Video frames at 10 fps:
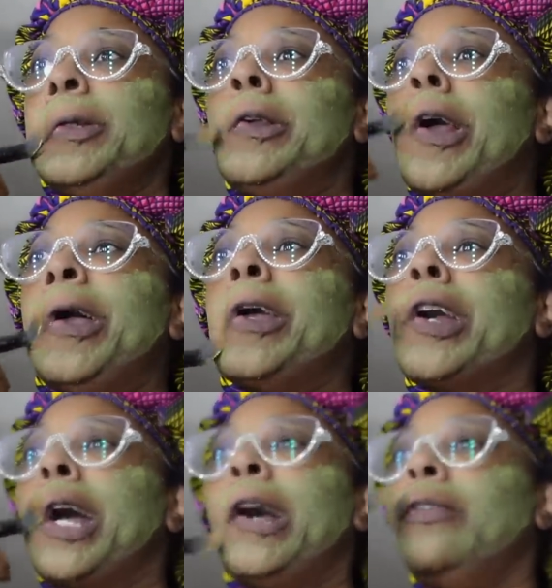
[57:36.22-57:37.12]
y'all had a
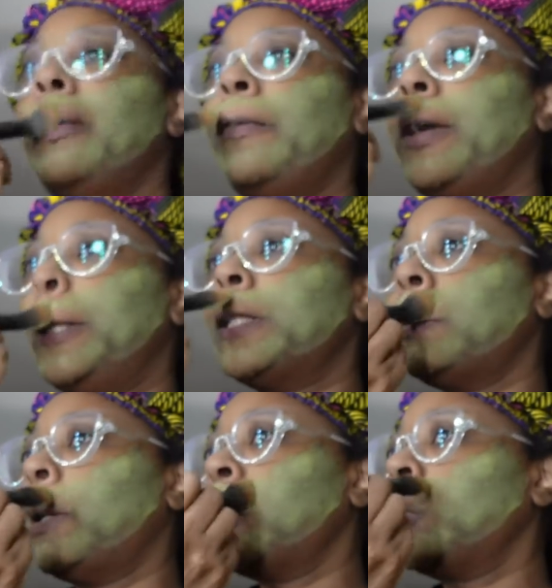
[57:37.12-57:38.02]
coughing phase
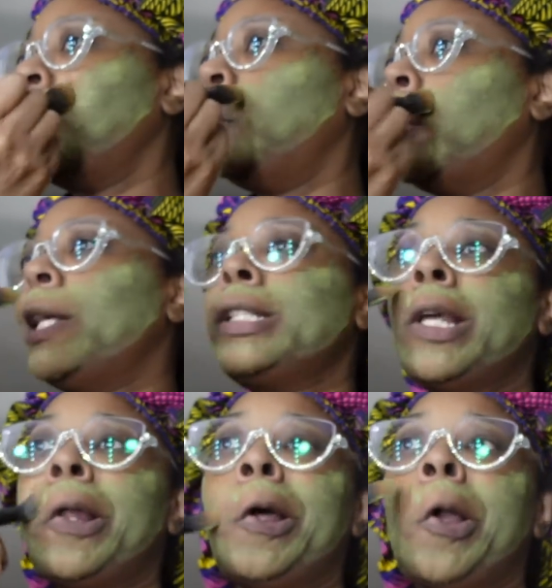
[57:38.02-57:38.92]
in my sleep last
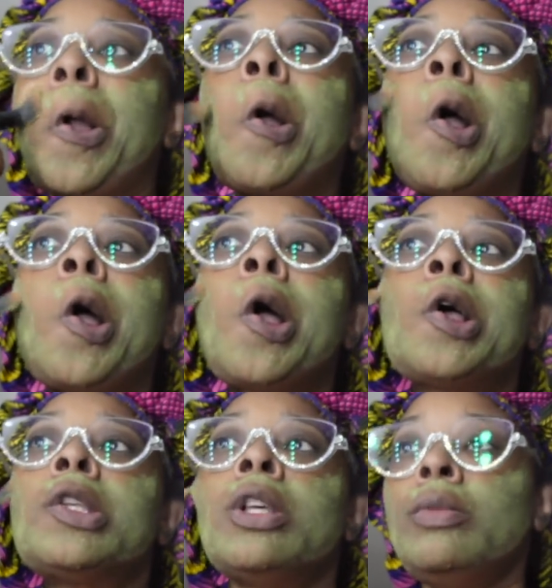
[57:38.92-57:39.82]
night. Like,
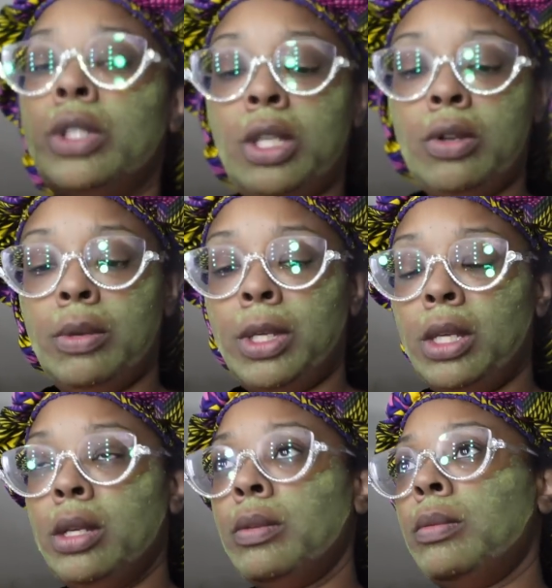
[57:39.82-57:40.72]
something's choking
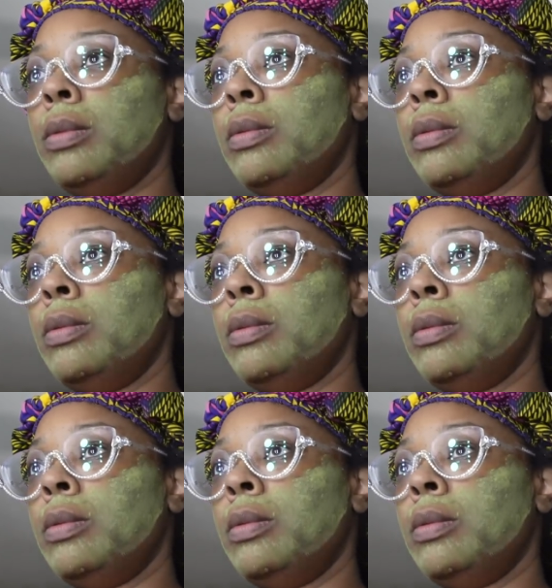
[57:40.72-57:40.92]
me up.